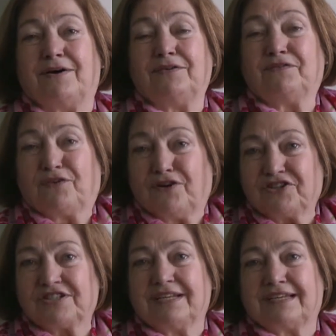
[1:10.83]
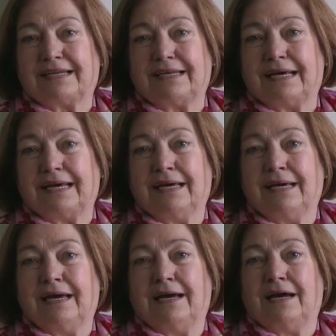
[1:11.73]
Unfortunately,
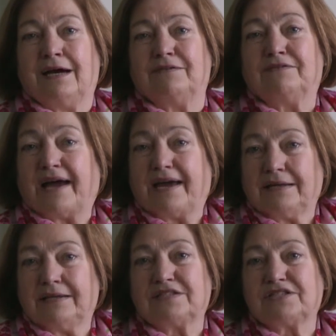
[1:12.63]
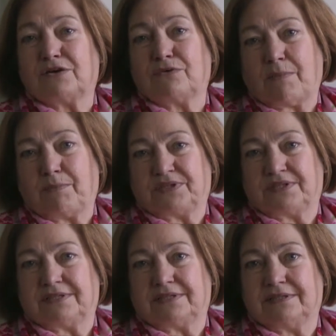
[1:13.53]
violence
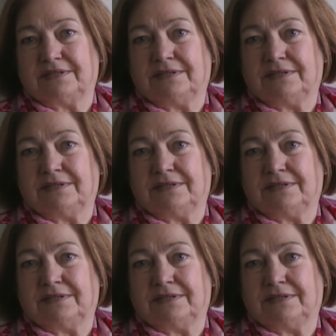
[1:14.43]
erupted